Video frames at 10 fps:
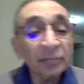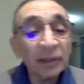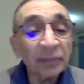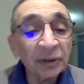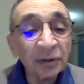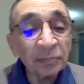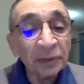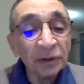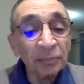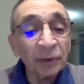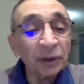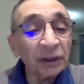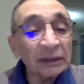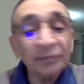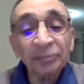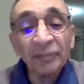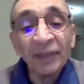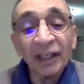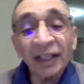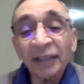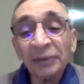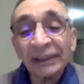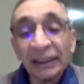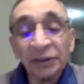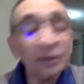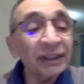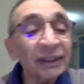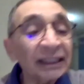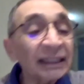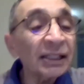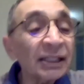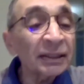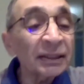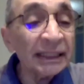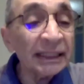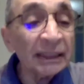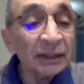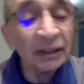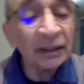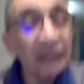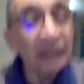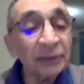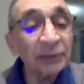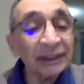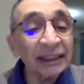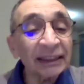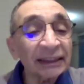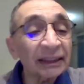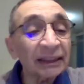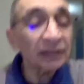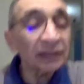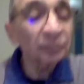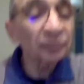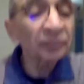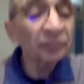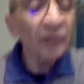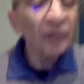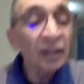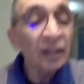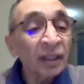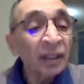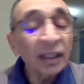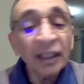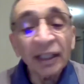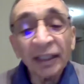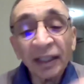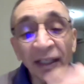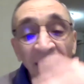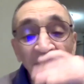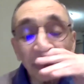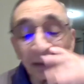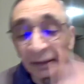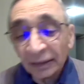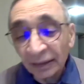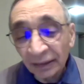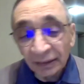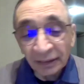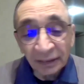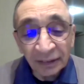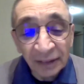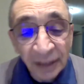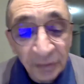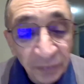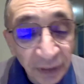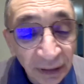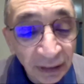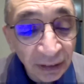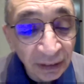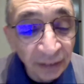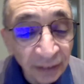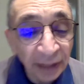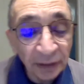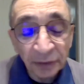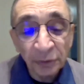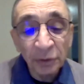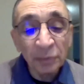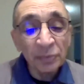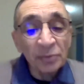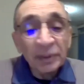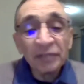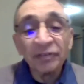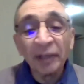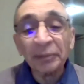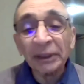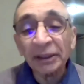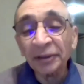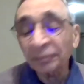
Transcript: Baba dropped his body. I was actually in London, England. I was there studying. And I lived in rented rooms with the family.